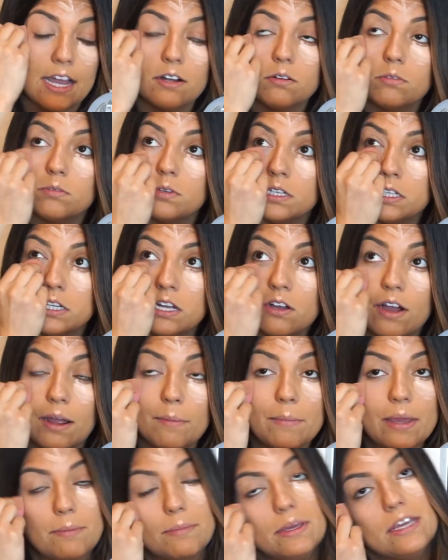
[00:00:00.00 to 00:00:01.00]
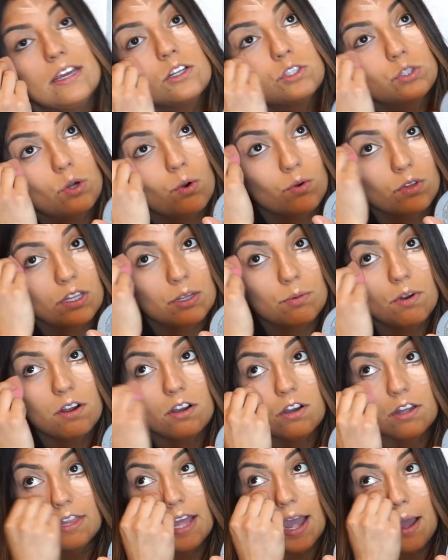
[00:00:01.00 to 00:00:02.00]
I don't really know, I may be totally
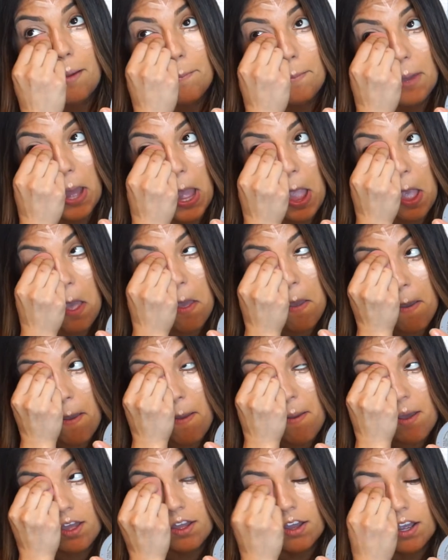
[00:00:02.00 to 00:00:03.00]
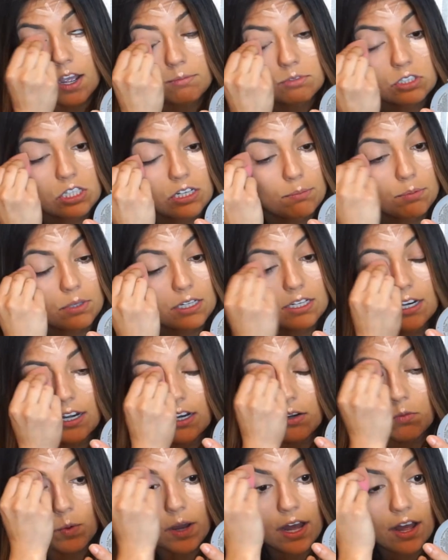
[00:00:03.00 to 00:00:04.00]
wrong on that, but I'm just gonna blend it
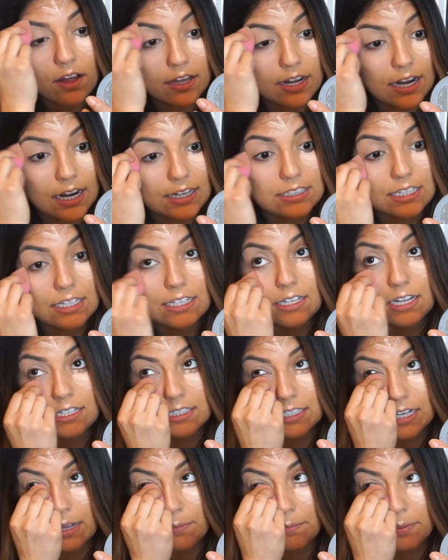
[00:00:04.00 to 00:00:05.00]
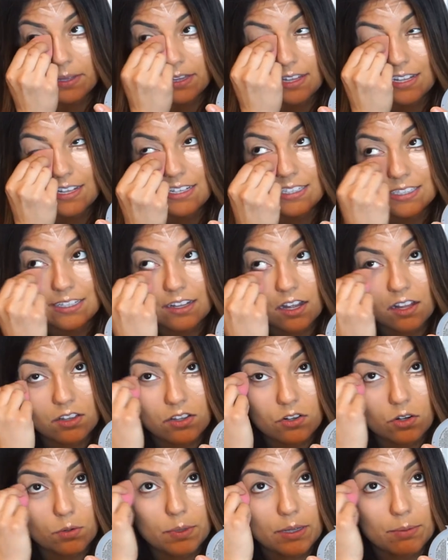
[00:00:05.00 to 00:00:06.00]
in well, and I did dampen this a
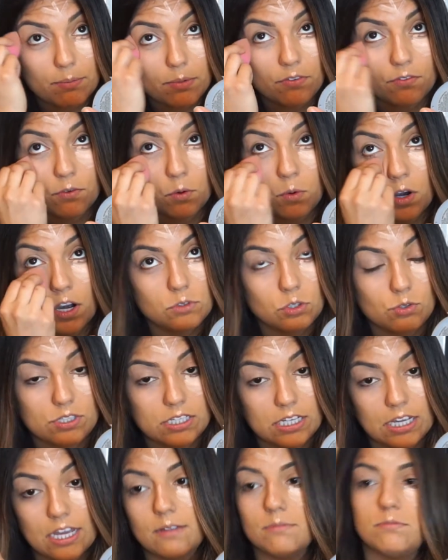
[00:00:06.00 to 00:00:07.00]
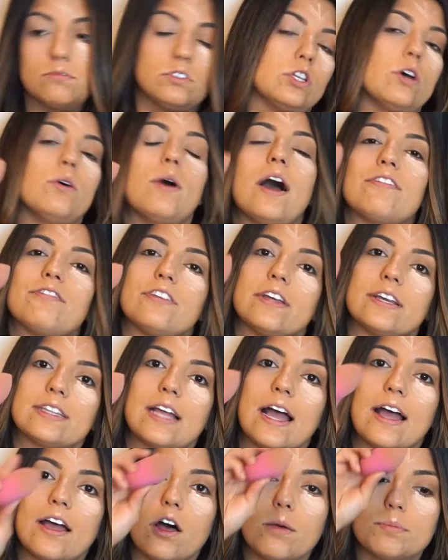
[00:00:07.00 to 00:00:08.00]
little bit before using it. So I feel like
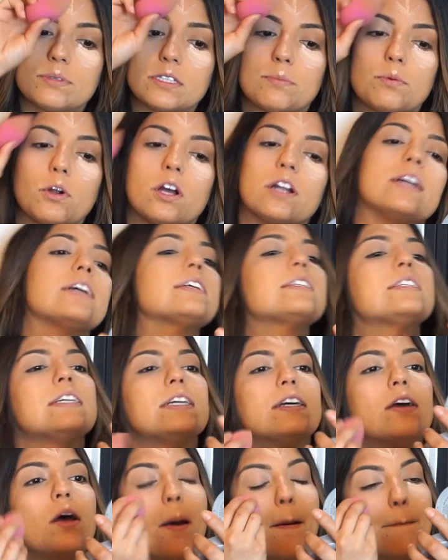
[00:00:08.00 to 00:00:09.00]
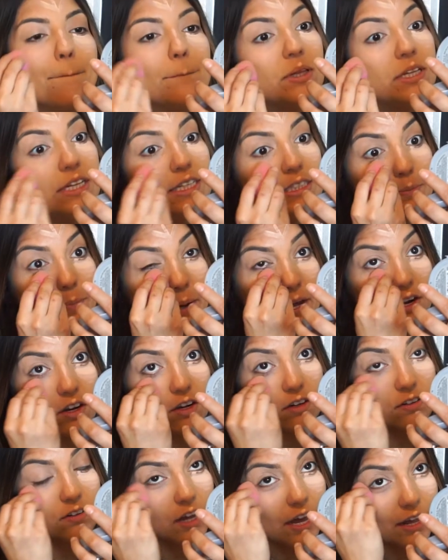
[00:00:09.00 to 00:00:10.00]
that helps the product to blend
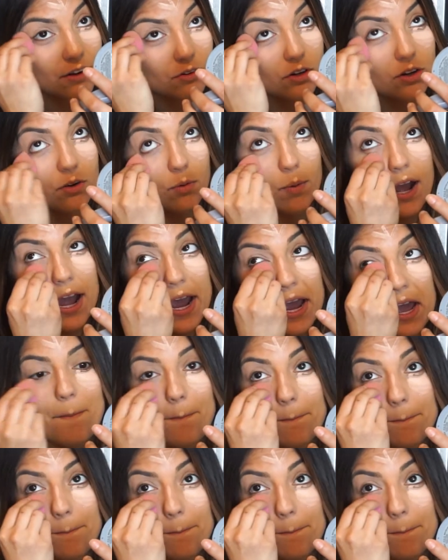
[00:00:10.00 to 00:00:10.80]
better. I don't know why.